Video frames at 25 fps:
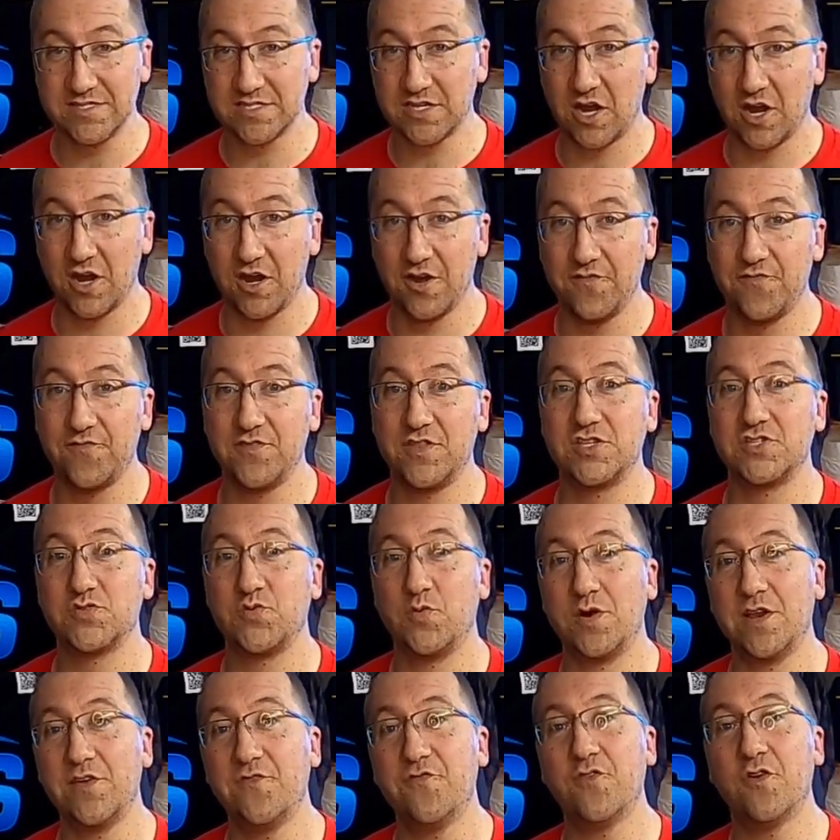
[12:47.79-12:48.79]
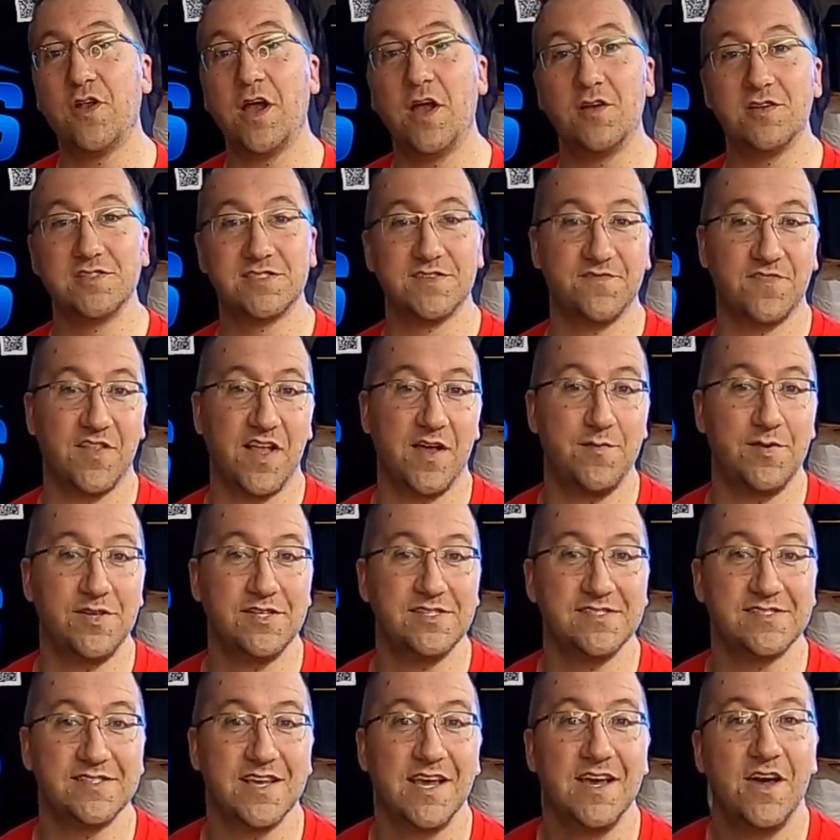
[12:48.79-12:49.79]
car for the 24 Hours of
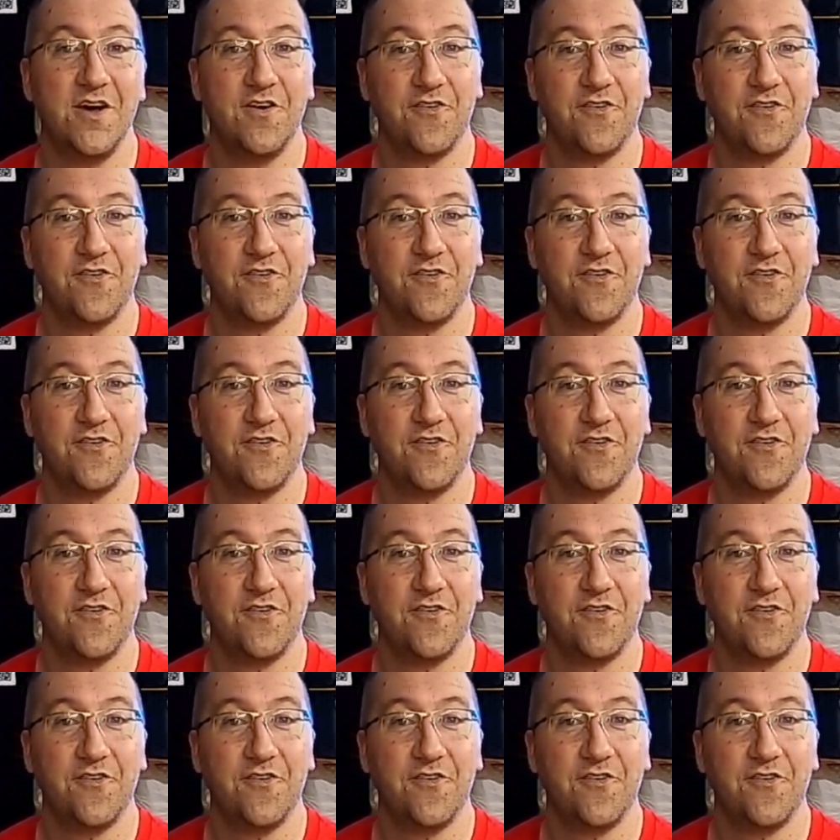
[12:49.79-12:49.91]
Lemons